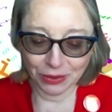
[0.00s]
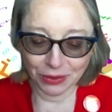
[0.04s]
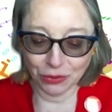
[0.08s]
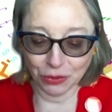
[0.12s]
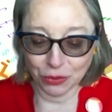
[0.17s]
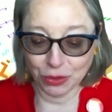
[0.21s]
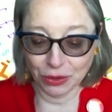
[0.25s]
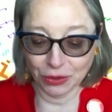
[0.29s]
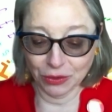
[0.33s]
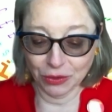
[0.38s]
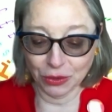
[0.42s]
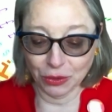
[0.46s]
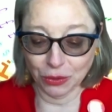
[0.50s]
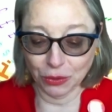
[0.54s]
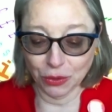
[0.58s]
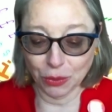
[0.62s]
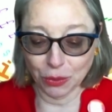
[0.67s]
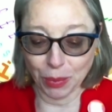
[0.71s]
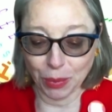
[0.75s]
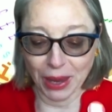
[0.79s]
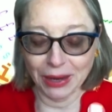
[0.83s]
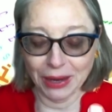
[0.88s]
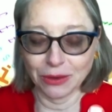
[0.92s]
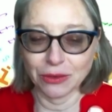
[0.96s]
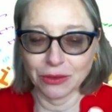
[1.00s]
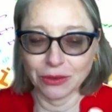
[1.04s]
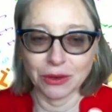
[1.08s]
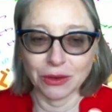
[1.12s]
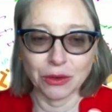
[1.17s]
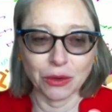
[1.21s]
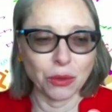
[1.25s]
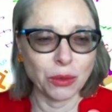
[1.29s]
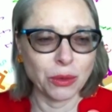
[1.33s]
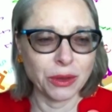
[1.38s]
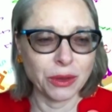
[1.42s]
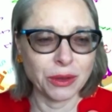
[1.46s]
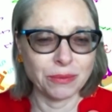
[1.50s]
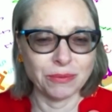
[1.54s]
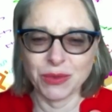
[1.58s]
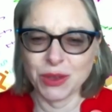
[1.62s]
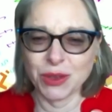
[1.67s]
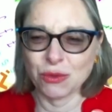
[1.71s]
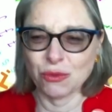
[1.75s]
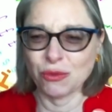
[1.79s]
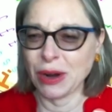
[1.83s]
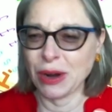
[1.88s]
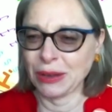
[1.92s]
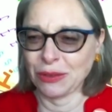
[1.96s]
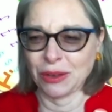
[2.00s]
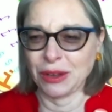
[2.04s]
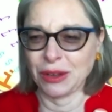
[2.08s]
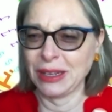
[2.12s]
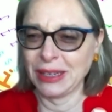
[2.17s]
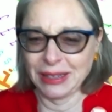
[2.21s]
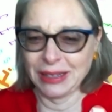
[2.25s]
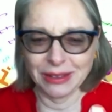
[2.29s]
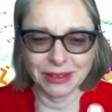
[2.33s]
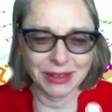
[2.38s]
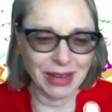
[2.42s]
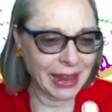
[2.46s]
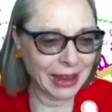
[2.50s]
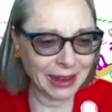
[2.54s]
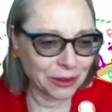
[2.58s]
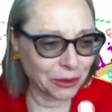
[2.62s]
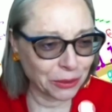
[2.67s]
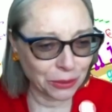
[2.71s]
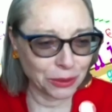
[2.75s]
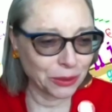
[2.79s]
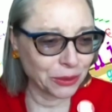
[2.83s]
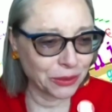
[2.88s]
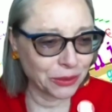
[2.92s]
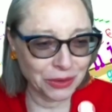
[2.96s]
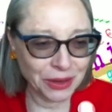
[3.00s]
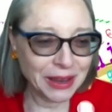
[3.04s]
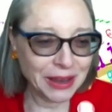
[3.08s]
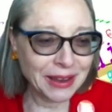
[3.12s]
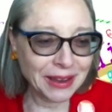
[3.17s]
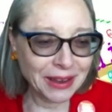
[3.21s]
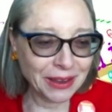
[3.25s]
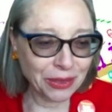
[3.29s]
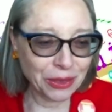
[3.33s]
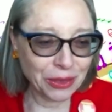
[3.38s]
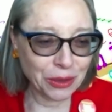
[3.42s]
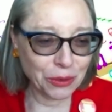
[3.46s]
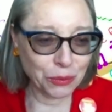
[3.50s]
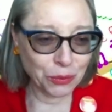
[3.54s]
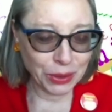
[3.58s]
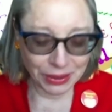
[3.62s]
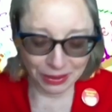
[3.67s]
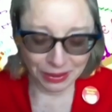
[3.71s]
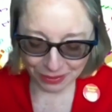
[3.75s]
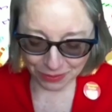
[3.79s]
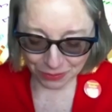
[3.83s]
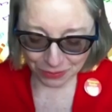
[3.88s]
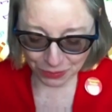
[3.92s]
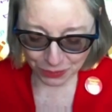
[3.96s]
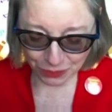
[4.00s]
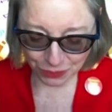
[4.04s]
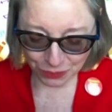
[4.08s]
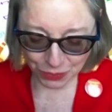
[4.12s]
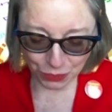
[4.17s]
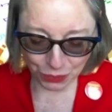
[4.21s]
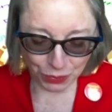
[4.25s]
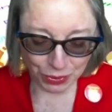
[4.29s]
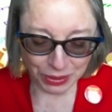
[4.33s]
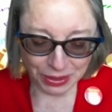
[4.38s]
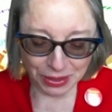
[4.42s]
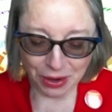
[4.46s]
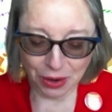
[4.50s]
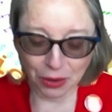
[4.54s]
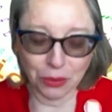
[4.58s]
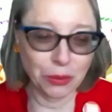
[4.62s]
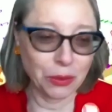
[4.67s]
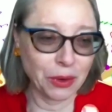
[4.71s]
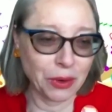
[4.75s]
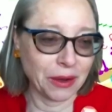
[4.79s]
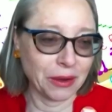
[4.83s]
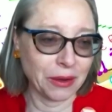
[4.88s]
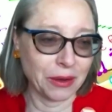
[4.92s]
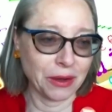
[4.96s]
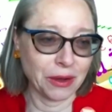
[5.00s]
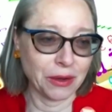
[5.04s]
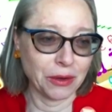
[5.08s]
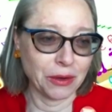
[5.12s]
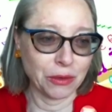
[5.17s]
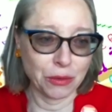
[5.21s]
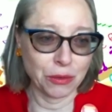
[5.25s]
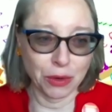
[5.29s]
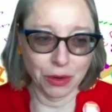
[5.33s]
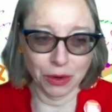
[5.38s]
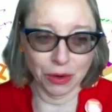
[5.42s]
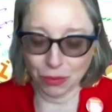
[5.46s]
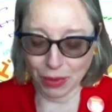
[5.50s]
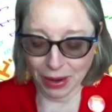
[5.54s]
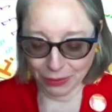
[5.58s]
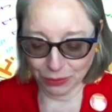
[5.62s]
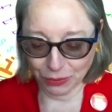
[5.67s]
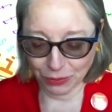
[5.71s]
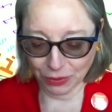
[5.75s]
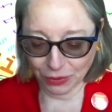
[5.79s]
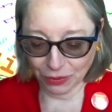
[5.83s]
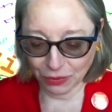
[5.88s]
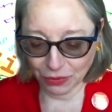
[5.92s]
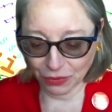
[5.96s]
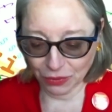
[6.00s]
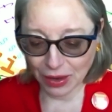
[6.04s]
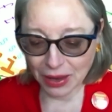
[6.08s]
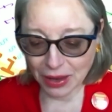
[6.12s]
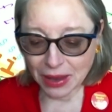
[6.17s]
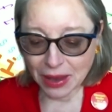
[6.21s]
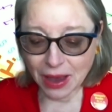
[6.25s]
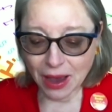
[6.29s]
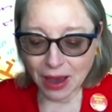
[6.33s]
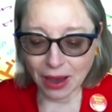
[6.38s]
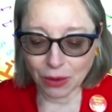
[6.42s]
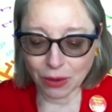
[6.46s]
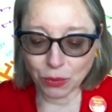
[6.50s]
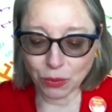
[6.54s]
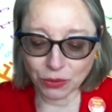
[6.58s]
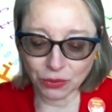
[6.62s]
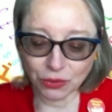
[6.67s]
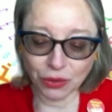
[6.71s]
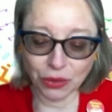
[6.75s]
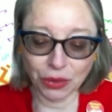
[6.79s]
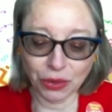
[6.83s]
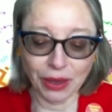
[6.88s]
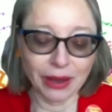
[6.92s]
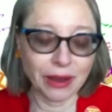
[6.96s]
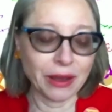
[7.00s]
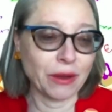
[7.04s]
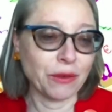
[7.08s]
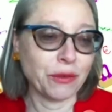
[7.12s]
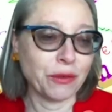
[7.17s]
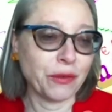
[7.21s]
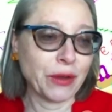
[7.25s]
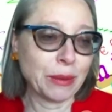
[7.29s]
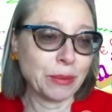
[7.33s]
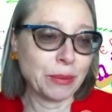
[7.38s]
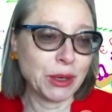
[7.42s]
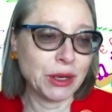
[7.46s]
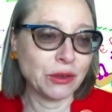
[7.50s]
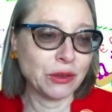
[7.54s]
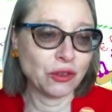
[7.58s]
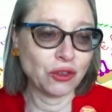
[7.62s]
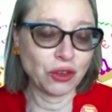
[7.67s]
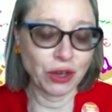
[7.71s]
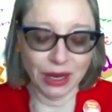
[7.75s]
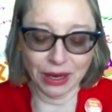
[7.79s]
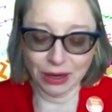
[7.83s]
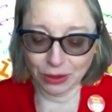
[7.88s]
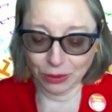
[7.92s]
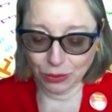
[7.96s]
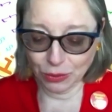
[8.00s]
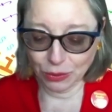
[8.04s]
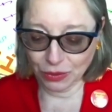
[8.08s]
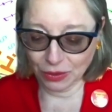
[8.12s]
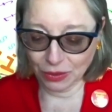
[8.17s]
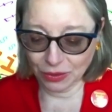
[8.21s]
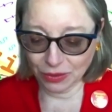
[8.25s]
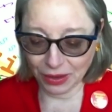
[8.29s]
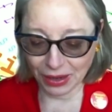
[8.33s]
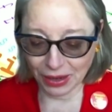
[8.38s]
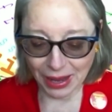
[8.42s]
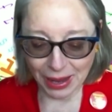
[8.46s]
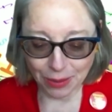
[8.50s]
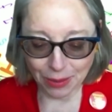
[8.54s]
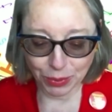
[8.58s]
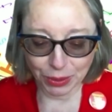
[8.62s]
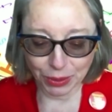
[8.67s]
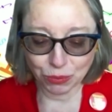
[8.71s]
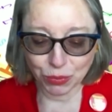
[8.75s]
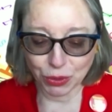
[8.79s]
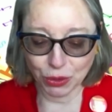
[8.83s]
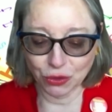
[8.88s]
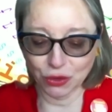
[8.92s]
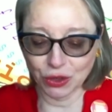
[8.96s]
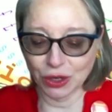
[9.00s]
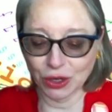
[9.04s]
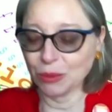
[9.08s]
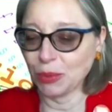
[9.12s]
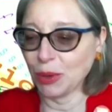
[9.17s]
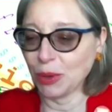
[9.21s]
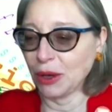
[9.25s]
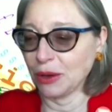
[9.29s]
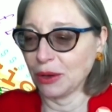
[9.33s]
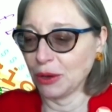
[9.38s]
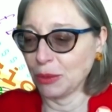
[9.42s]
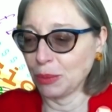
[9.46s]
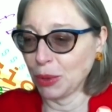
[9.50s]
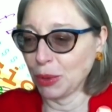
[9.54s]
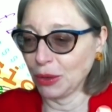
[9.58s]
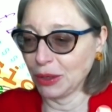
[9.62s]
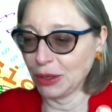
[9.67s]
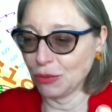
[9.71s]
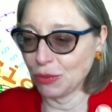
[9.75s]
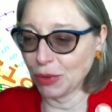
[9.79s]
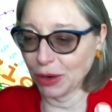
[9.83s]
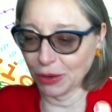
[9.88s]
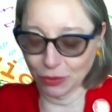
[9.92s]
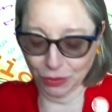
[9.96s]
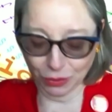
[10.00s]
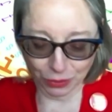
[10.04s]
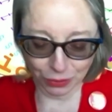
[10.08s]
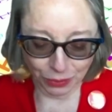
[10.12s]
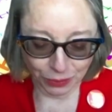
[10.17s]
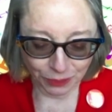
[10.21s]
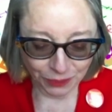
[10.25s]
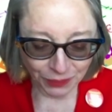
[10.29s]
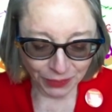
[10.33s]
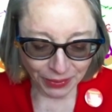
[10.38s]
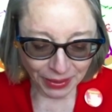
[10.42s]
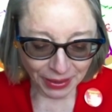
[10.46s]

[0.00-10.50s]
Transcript: this critical debate and all the wrestling tangles that we know are around us. I want to thank our fabulous chair, Lucy Delap, and project partner, Polly Russell.